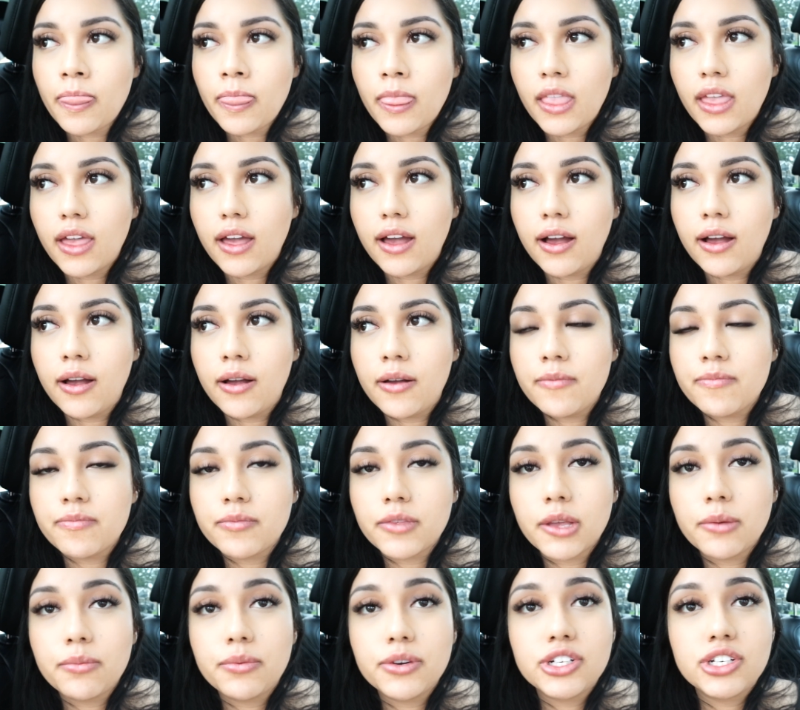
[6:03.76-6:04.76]

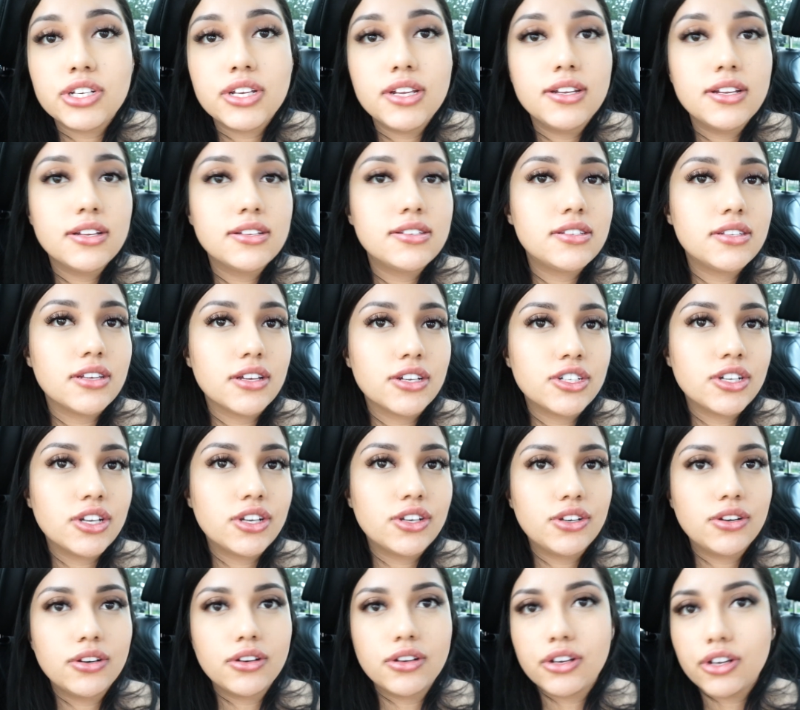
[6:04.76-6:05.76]
but she did such a
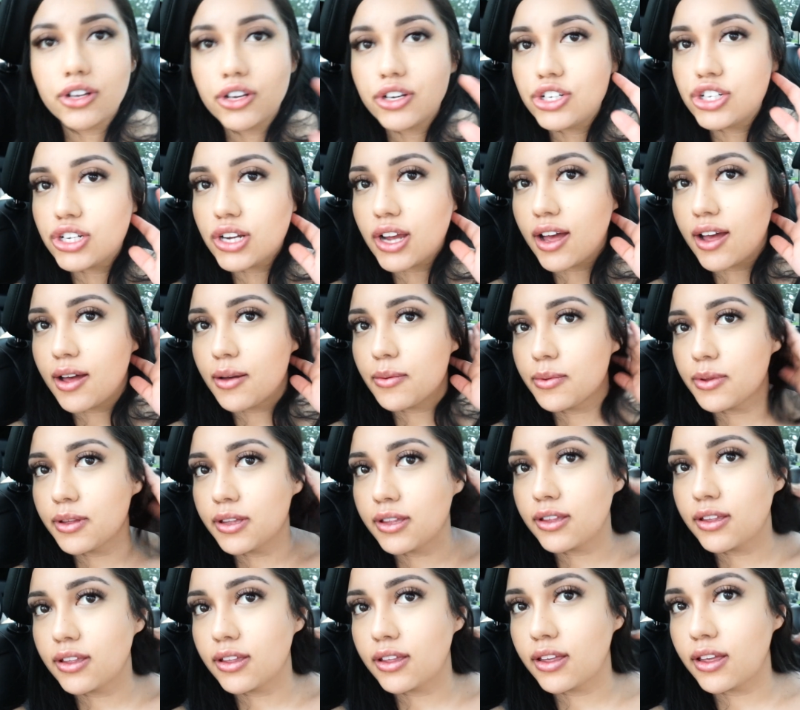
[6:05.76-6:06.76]
good job.
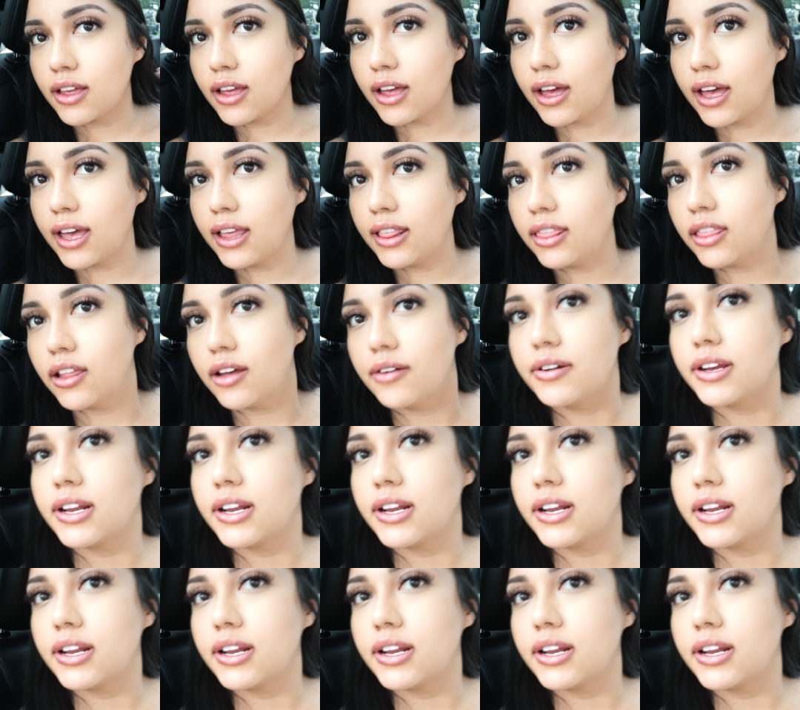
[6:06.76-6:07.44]
I love it.